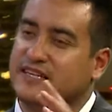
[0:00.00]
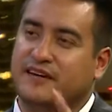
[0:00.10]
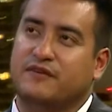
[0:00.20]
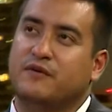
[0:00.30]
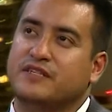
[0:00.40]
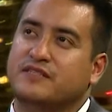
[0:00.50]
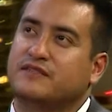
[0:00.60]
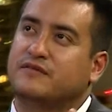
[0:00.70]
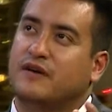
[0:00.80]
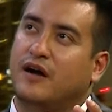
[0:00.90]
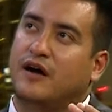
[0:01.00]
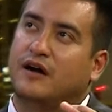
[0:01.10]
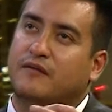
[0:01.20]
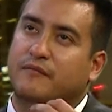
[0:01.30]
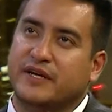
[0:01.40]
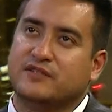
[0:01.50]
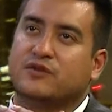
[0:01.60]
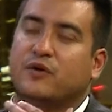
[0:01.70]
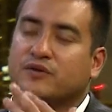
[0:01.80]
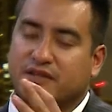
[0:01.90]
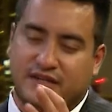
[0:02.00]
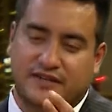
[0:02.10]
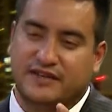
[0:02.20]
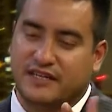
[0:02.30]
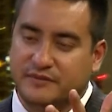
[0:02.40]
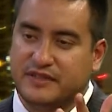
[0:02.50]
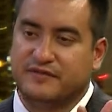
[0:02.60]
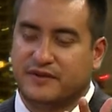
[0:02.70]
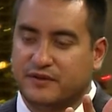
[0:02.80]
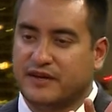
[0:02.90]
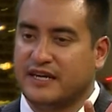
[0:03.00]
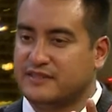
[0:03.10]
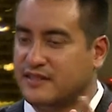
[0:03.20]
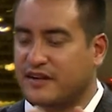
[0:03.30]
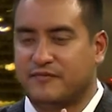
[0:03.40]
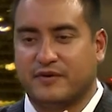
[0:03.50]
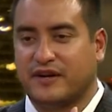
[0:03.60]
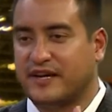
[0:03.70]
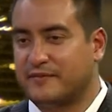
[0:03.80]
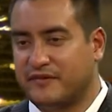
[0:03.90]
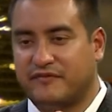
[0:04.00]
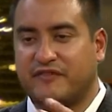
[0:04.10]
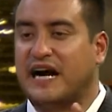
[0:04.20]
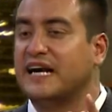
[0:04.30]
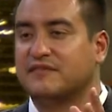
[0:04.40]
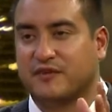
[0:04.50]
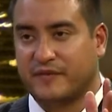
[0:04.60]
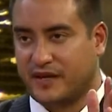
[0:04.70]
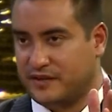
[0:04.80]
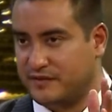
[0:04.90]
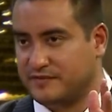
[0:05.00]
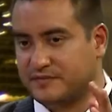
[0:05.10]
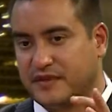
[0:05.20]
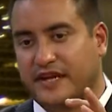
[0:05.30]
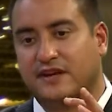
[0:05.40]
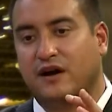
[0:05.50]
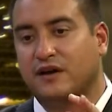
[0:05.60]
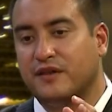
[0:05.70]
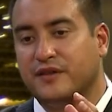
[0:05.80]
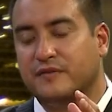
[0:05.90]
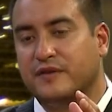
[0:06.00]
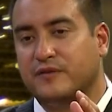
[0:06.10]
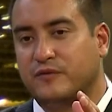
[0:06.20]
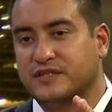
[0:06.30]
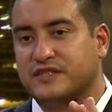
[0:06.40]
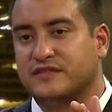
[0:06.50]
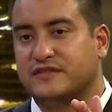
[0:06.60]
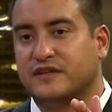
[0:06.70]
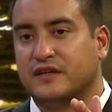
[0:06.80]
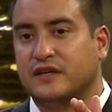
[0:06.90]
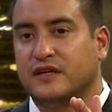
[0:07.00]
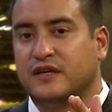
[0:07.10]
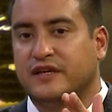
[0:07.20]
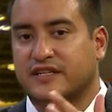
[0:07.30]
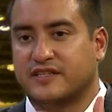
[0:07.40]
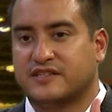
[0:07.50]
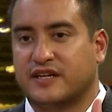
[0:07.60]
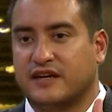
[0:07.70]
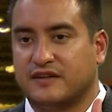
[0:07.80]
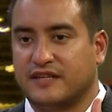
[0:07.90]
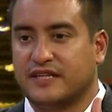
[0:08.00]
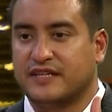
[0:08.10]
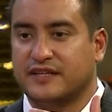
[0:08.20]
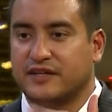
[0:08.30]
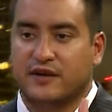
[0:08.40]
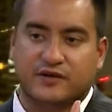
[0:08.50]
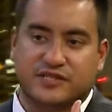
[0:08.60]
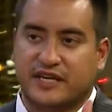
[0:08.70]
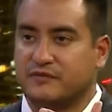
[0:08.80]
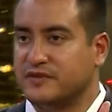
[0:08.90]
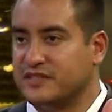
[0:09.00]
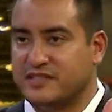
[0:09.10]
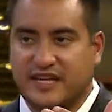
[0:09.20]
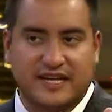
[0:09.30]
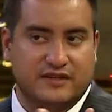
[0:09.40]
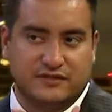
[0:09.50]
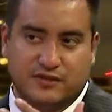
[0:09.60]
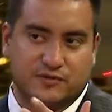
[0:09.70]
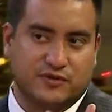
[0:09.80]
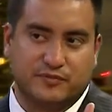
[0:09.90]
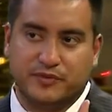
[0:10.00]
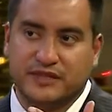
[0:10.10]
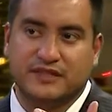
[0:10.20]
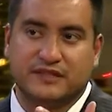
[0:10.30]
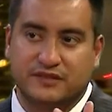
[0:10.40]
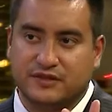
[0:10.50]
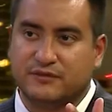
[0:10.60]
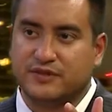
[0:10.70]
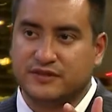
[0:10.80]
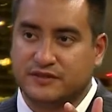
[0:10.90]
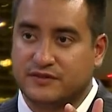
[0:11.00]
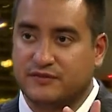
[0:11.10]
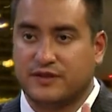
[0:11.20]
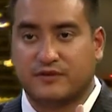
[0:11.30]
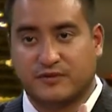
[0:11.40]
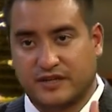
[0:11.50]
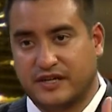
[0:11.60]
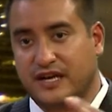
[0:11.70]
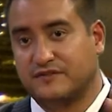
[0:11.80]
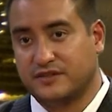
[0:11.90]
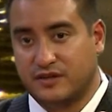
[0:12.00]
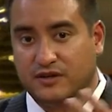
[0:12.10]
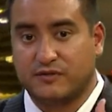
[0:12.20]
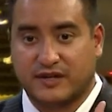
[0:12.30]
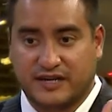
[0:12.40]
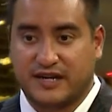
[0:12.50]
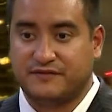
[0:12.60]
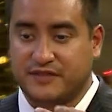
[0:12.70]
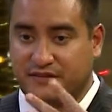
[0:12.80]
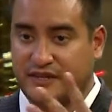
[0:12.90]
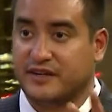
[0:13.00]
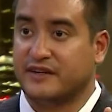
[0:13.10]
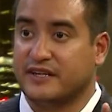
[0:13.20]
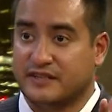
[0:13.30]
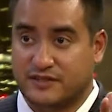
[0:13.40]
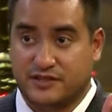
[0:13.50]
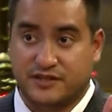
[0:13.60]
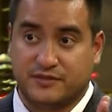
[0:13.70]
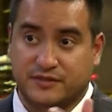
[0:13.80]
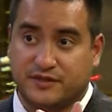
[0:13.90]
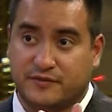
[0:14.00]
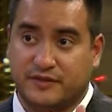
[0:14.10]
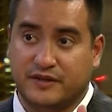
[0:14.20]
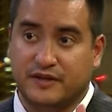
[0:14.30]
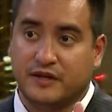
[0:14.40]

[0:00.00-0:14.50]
I've always uh, been told in, the limited federal cases, I've probably had about five on my own. Right. And all of them, it wasn't, necessarily negotiating with the state on some sort of plea deal. It was, well, we're going to have to go. We're going to have to have a hearing, and the judge yeah. will determine.